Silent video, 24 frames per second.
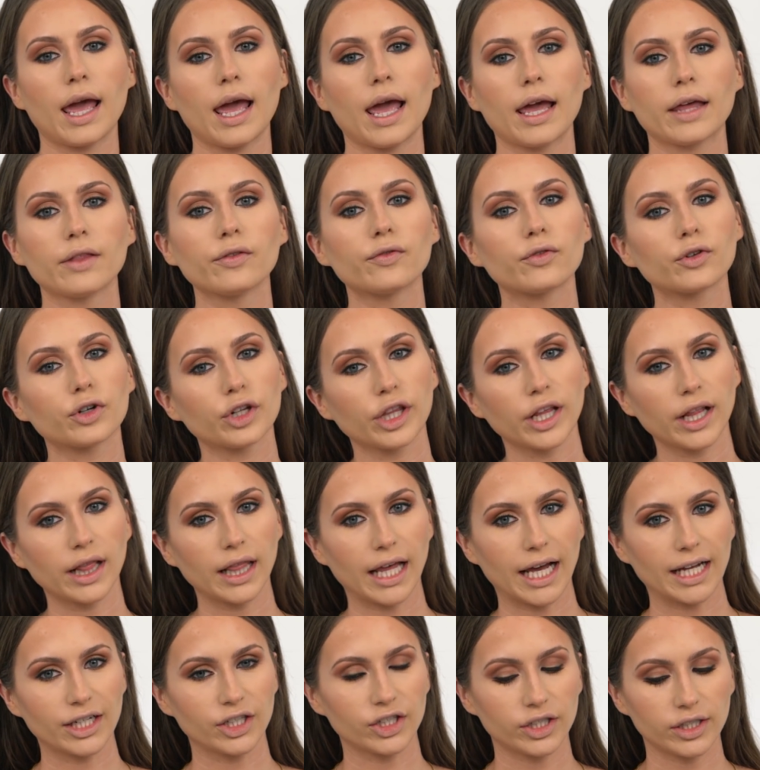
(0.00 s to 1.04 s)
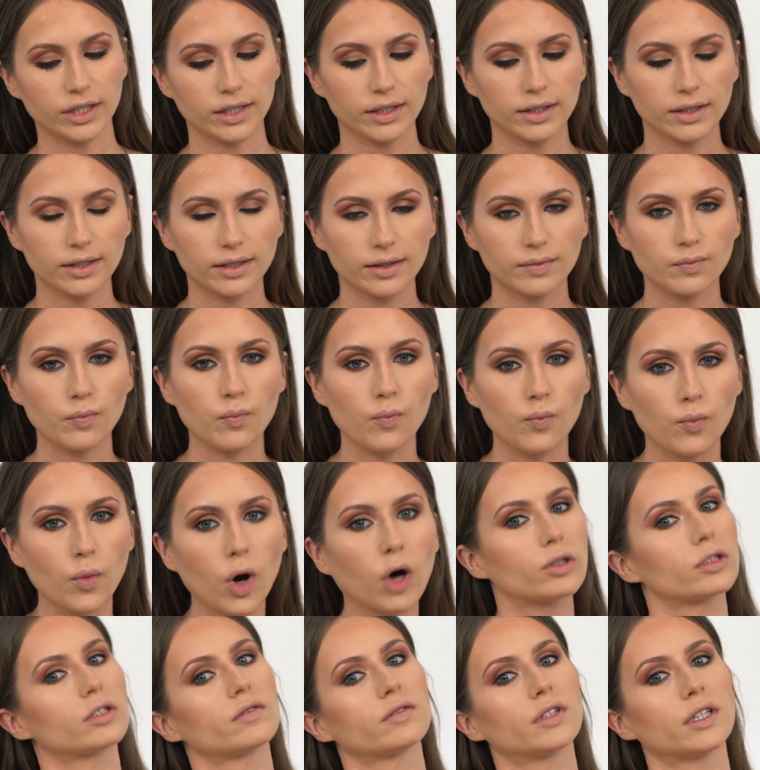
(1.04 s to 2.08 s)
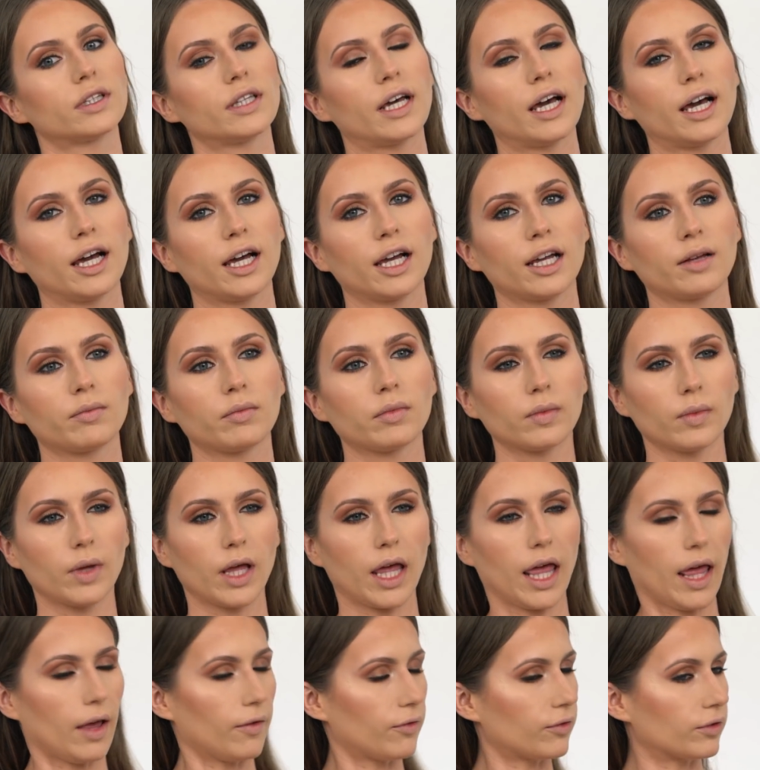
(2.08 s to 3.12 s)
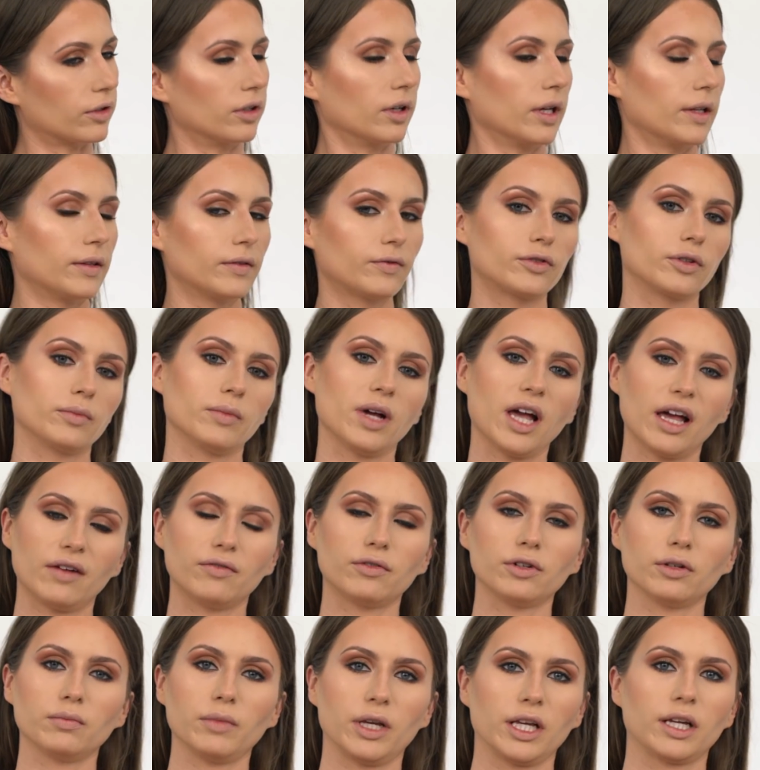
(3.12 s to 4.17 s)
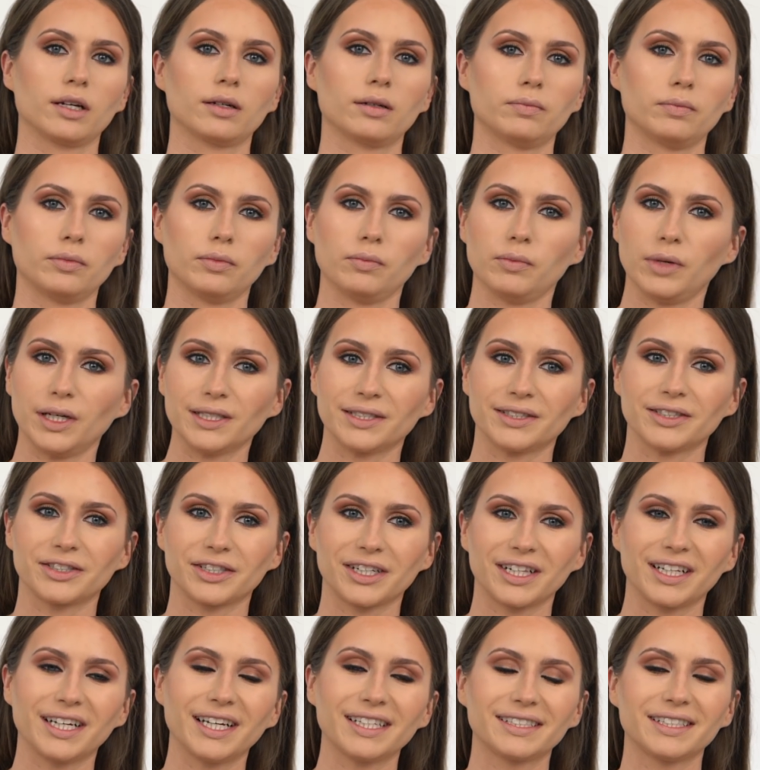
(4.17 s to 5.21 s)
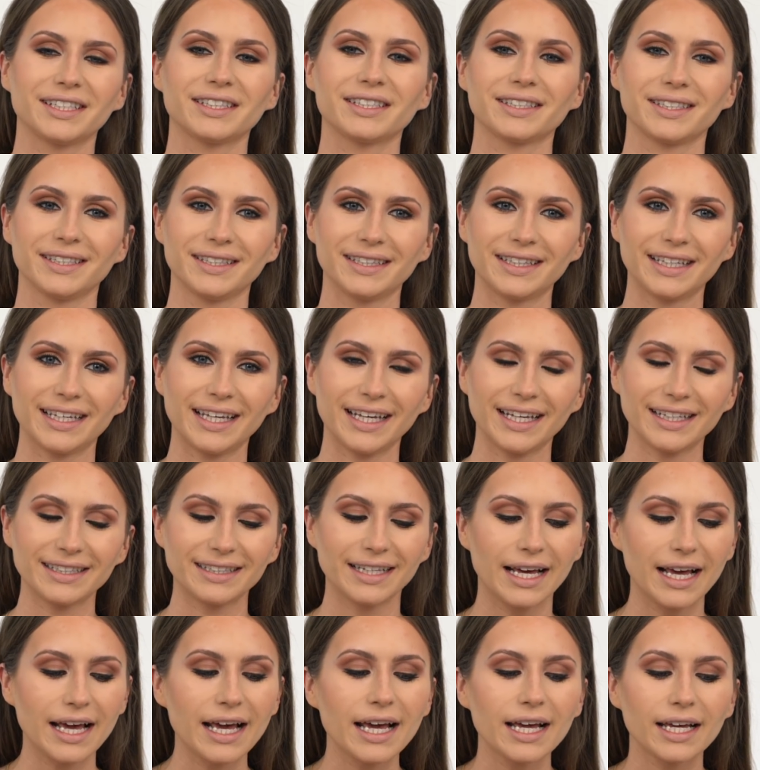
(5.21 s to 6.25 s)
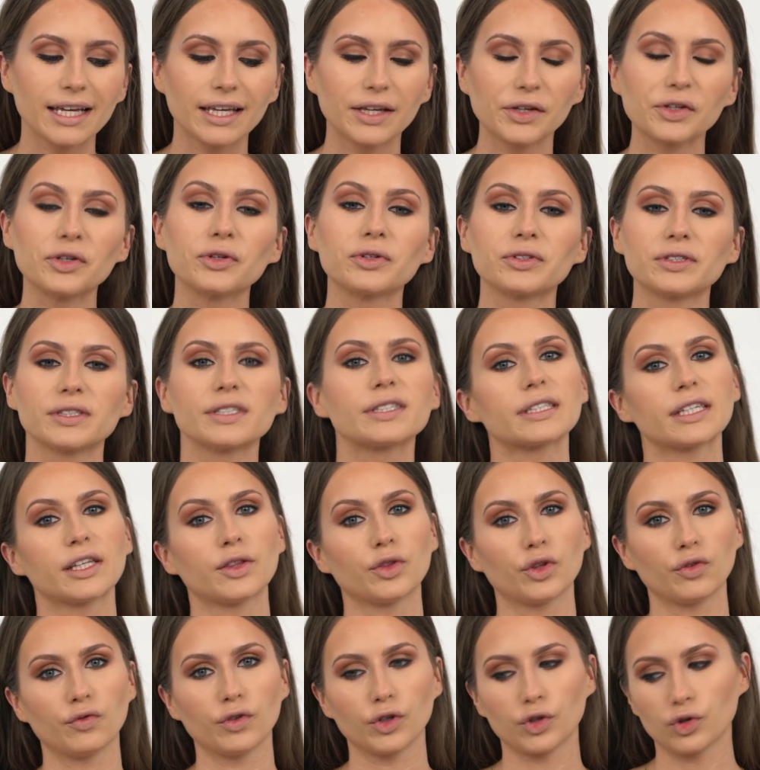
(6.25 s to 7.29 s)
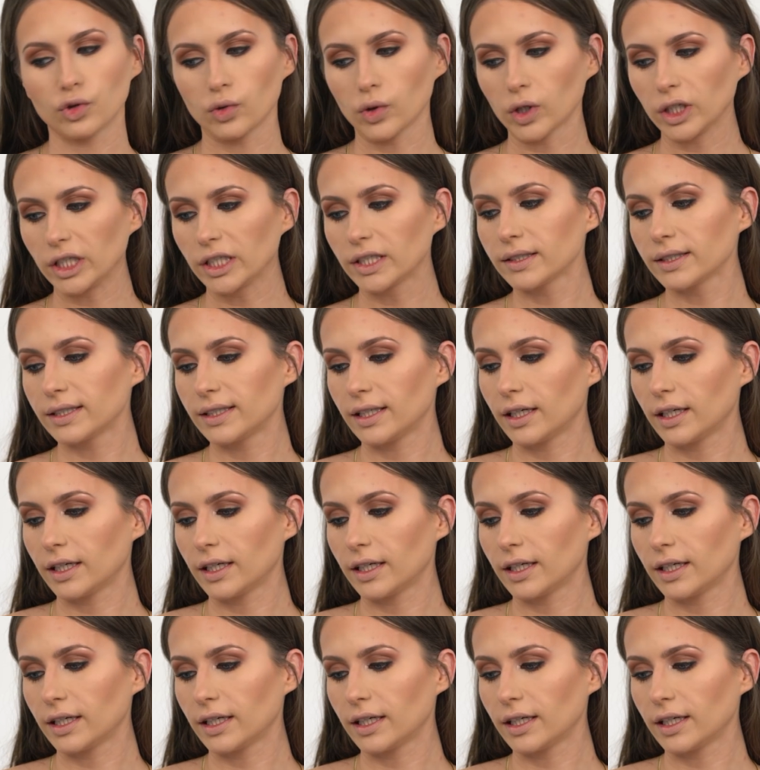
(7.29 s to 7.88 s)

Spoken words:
And for the lashes, most of the time, from every makeup masterclass that he did, he uses individuals.